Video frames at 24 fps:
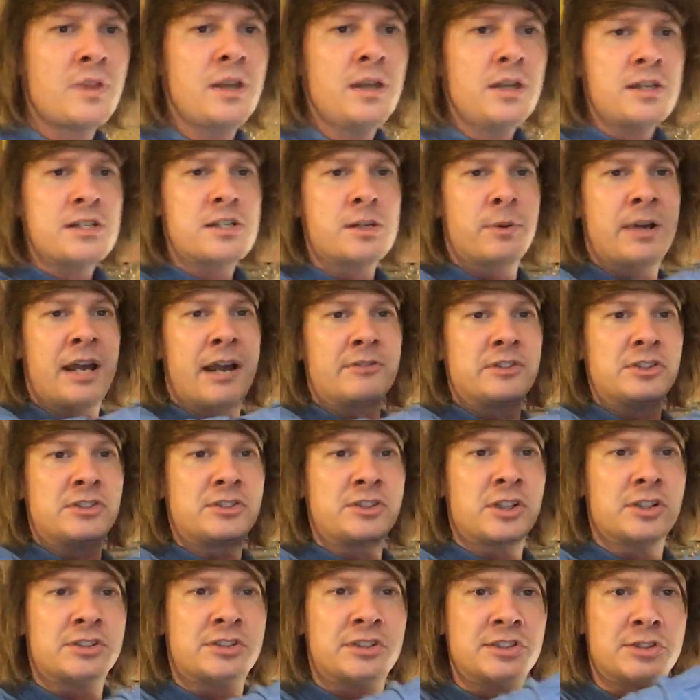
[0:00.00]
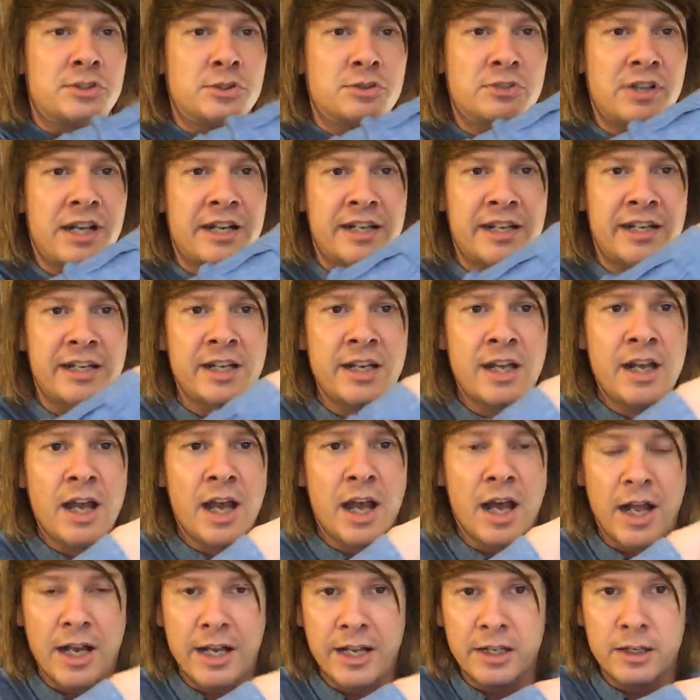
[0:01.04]
So we have discussed this already
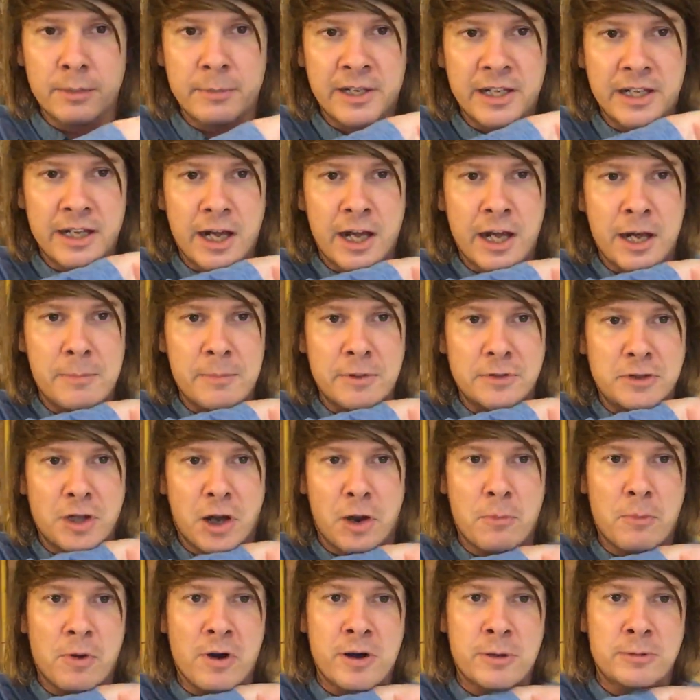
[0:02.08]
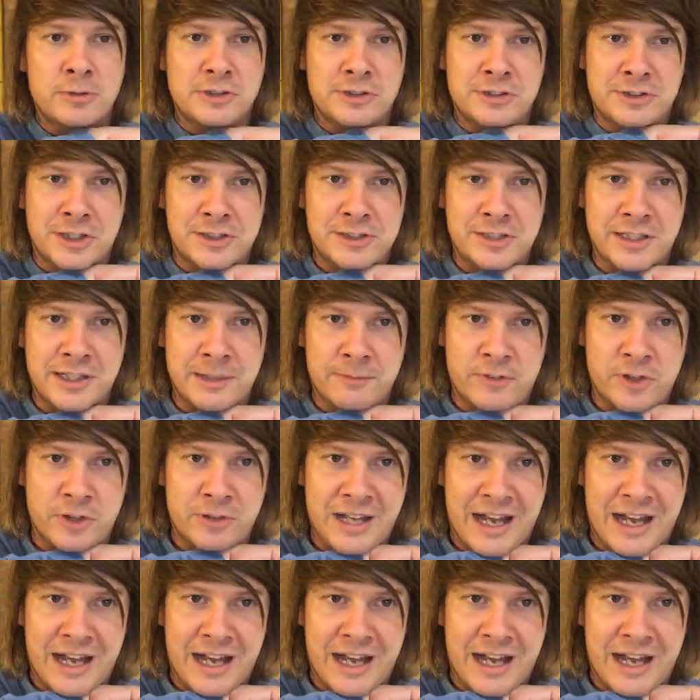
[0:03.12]
a little bit, but don't worry, we'll discuss it again for you.